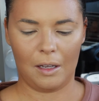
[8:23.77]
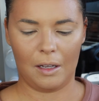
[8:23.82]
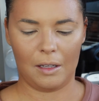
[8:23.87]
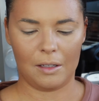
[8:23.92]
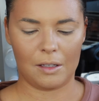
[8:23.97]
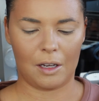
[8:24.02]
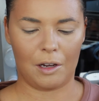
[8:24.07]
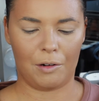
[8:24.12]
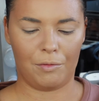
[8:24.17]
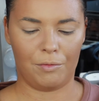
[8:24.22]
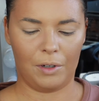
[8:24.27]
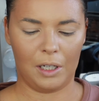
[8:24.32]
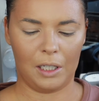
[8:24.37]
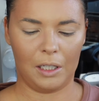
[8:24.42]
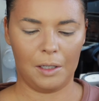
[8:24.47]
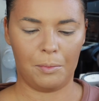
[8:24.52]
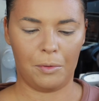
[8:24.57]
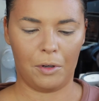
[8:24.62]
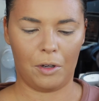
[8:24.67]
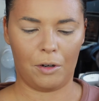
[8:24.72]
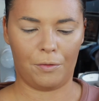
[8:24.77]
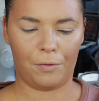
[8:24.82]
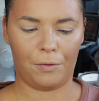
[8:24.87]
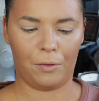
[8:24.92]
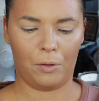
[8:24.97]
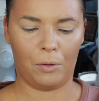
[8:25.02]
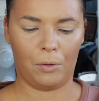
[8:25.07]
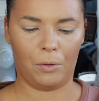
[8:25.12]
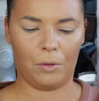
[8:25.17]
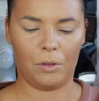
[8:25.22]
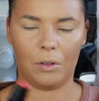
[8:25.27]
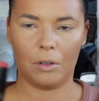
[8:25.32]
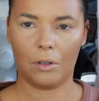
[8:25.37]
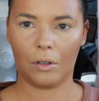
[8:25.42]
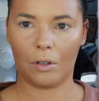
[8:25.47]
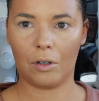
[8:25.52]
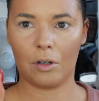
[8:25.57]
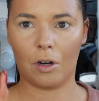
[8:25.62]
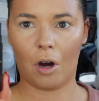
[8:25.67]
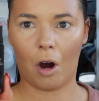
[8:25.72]
It's a really beautiful
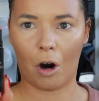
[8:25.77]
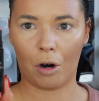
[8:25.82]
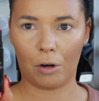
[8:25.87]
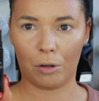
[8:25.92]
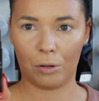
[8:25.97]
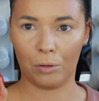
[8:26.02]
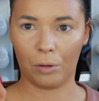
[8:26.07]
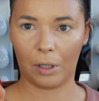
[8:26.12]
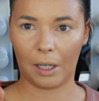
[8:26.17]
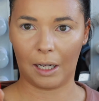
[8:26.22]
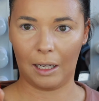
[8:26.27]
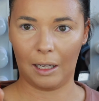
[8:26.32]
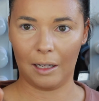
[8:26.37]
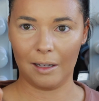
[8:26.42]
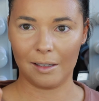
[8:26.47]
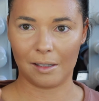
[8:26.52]
coral colour.